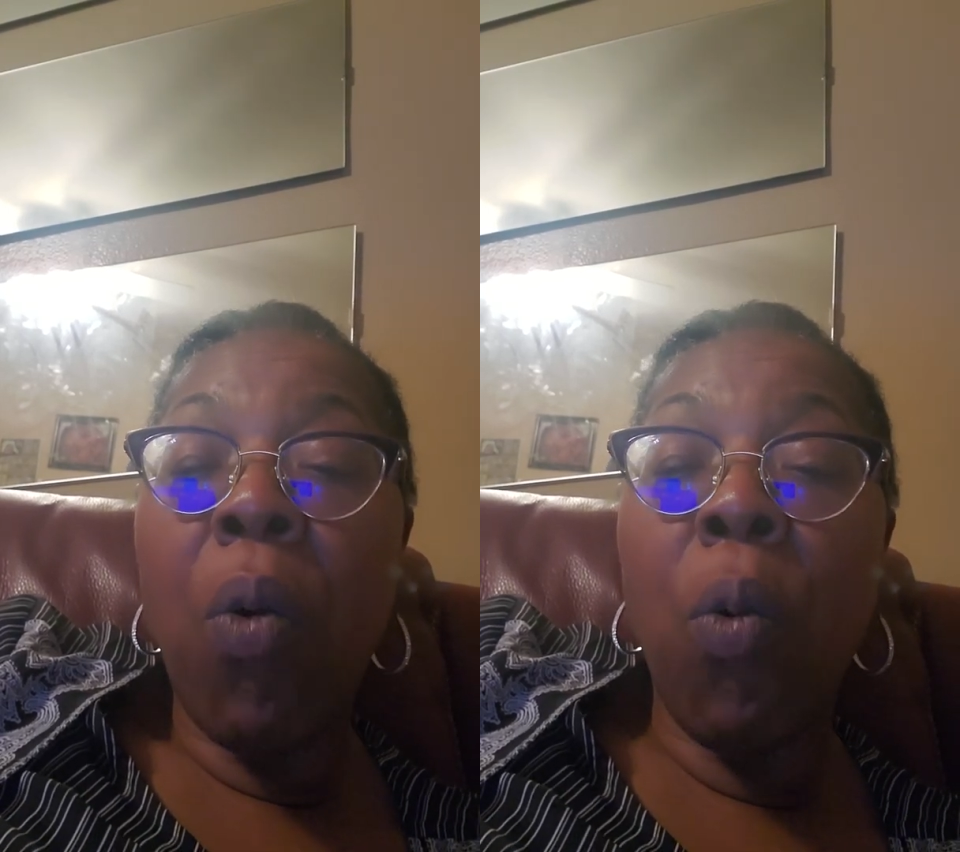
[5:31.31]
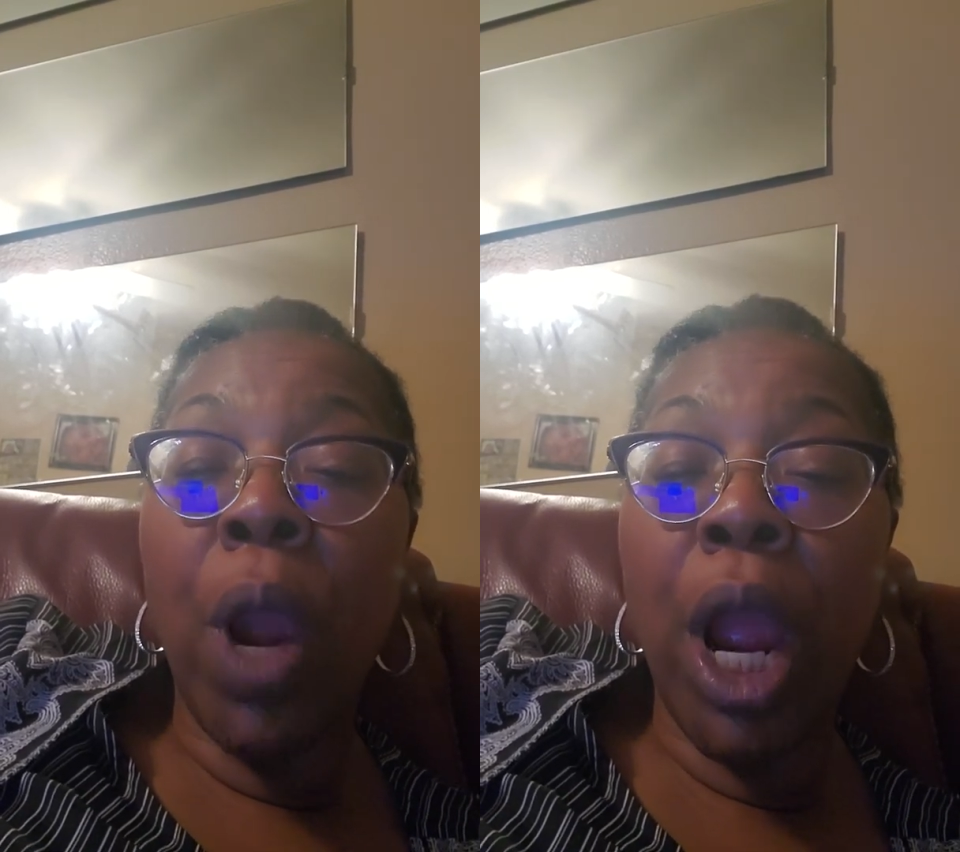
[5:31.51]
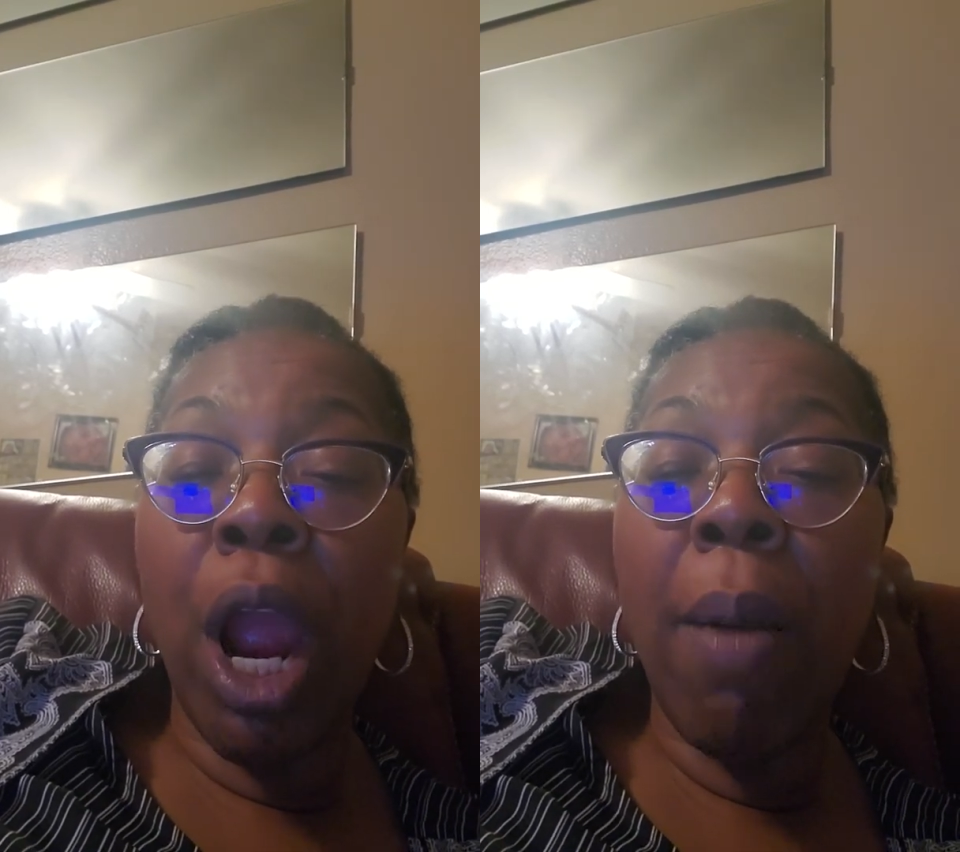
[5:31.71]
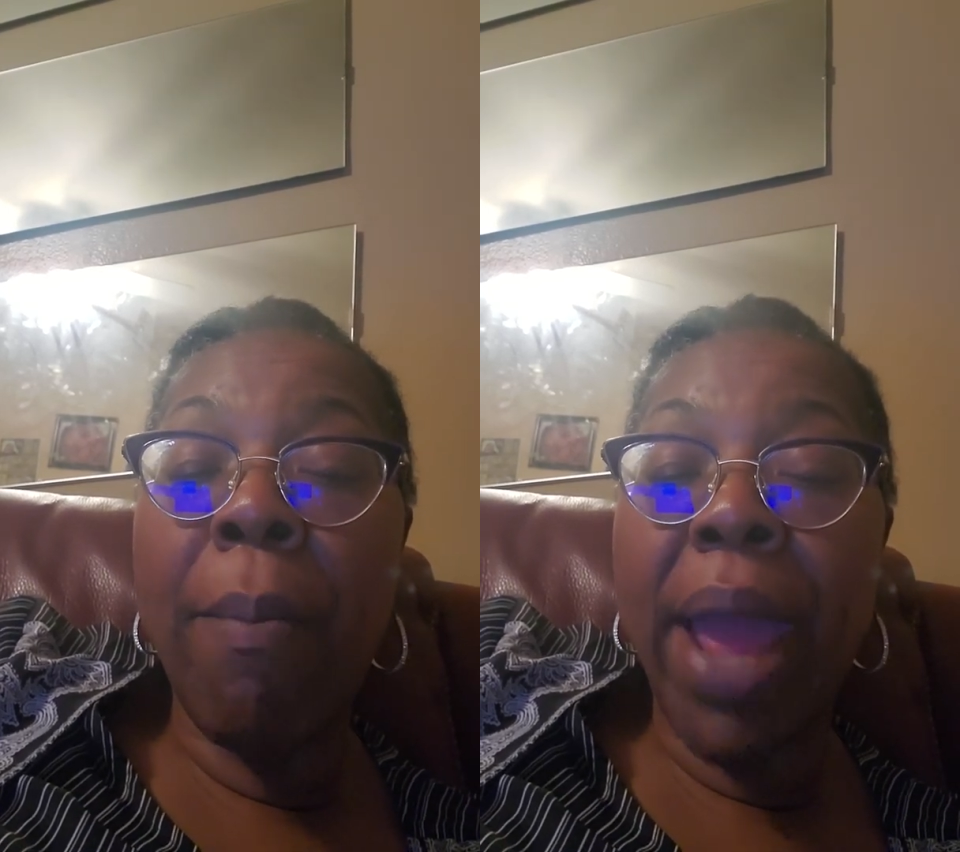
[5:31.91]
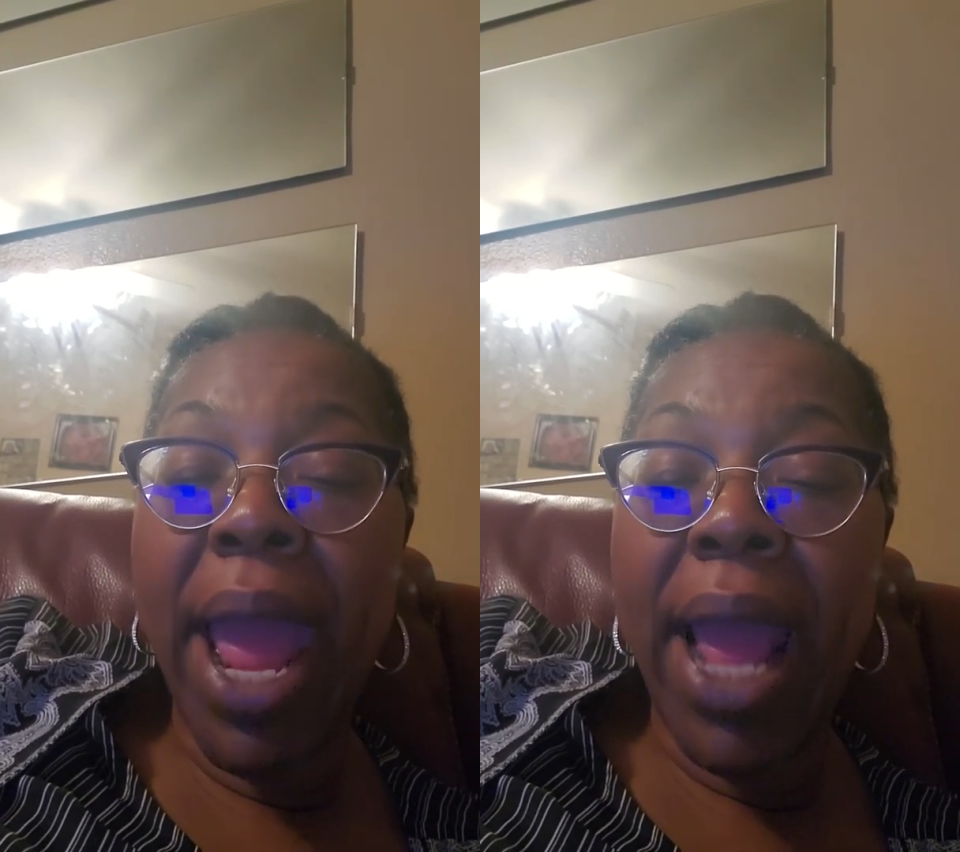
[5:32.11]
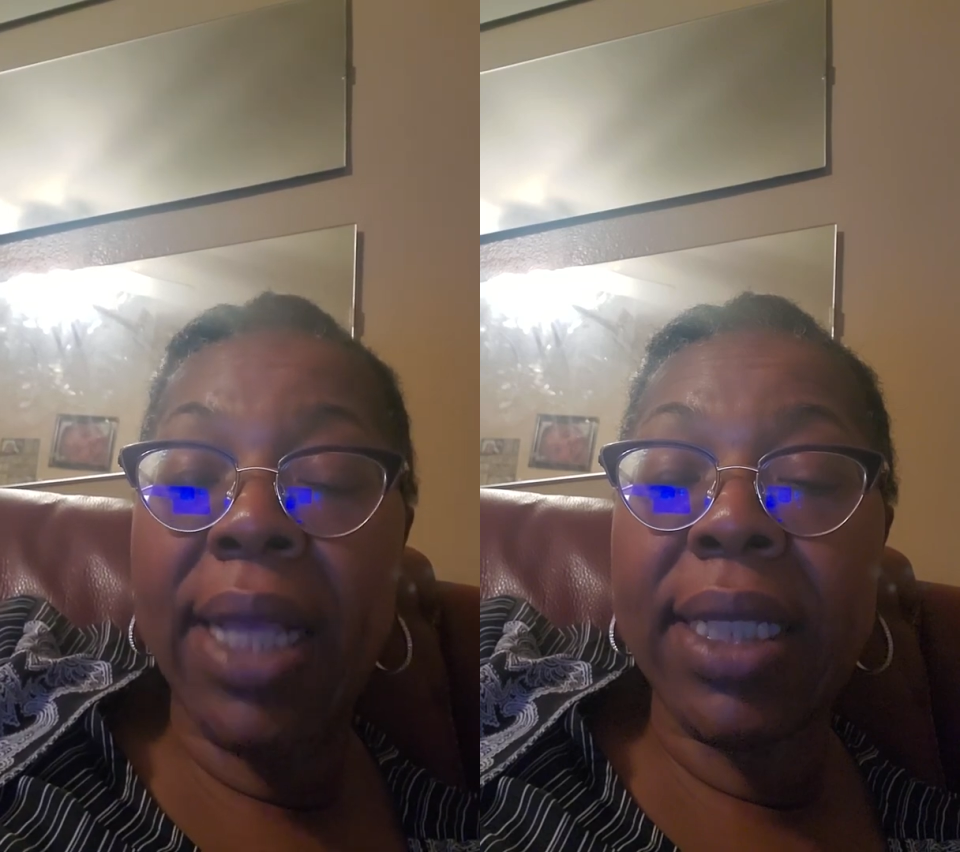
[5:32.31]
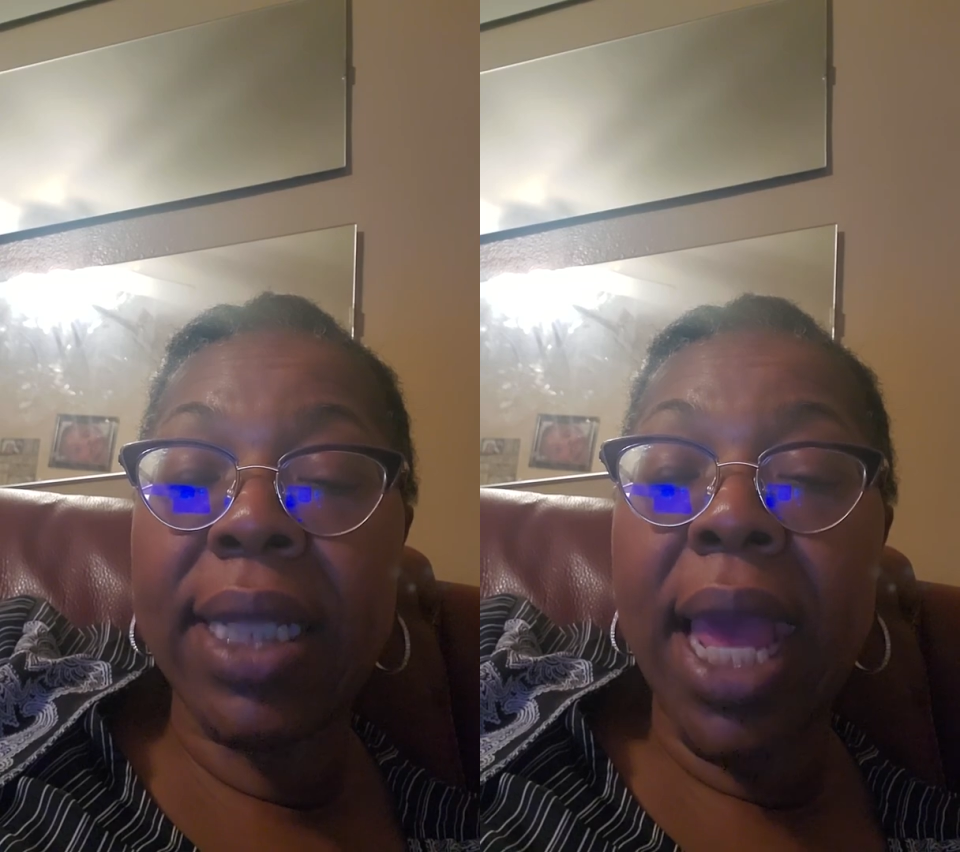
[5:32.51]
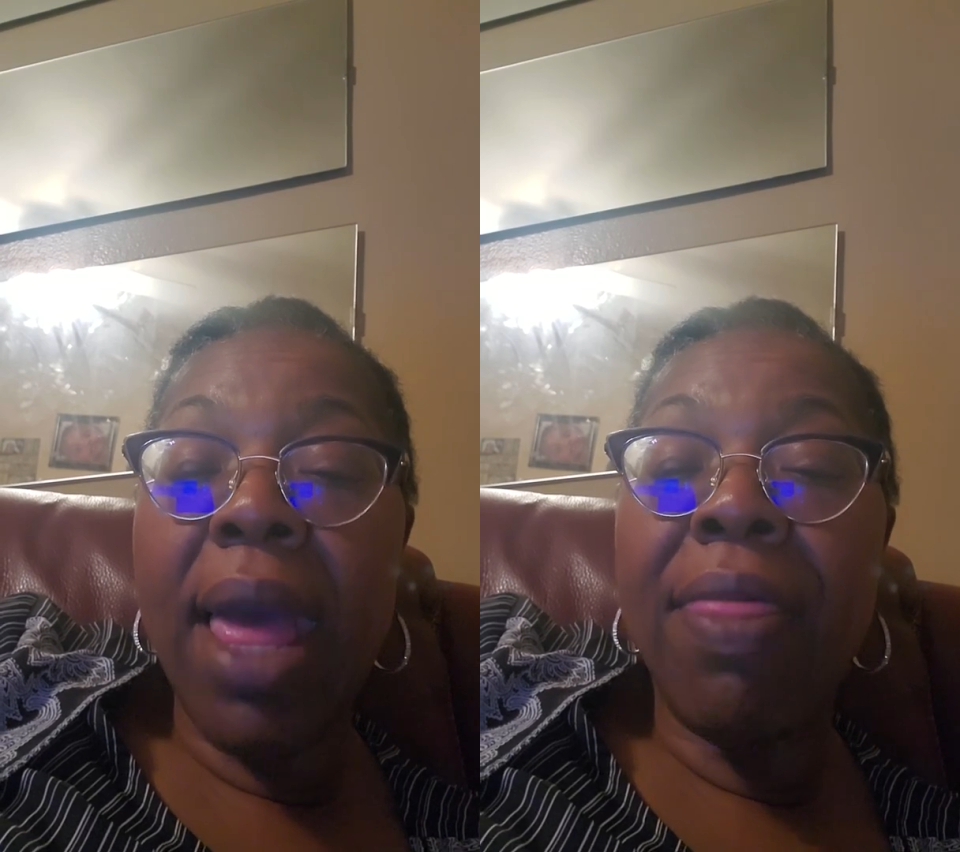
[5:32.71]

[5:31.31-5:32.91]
Wear masks